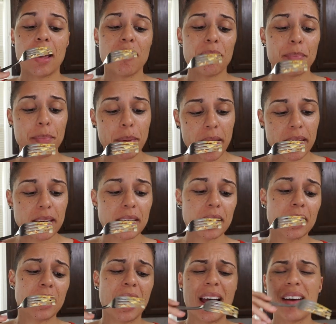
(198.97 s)
I have
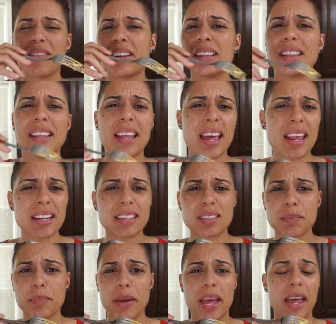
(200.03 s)
bacon, I have a
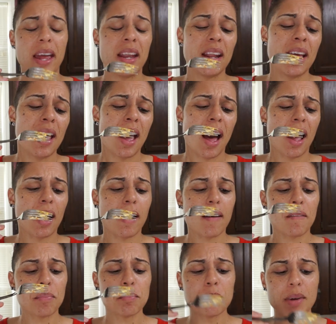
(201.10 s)
lettuce bed, I
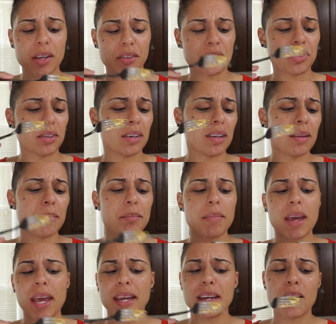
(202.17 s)
have mustard and
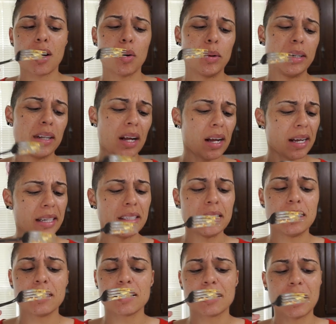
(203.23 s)
mayo and
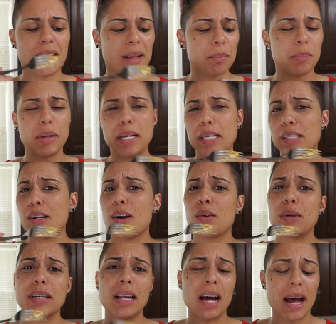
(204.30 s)
onions and
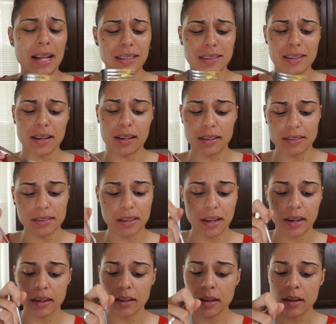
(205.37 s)
jalapeno and hot sauce.
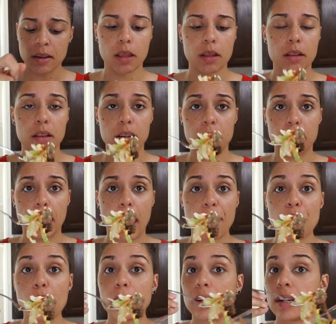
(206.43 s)
Like, look at that.
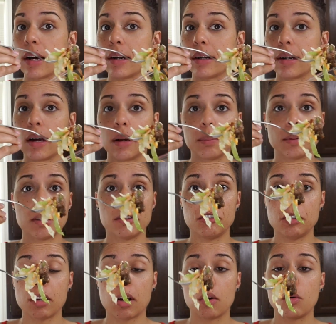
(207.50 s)
I've already cut it up because,
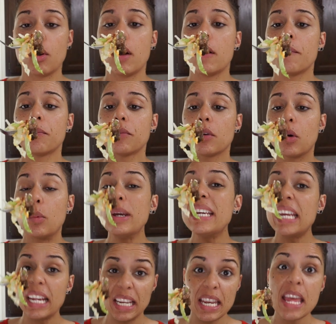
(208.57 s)
you know, we
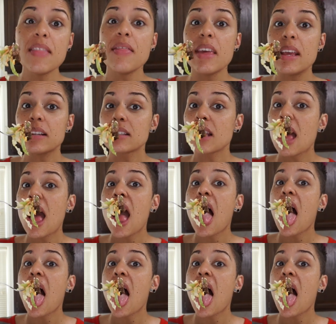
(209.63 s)
getting in this.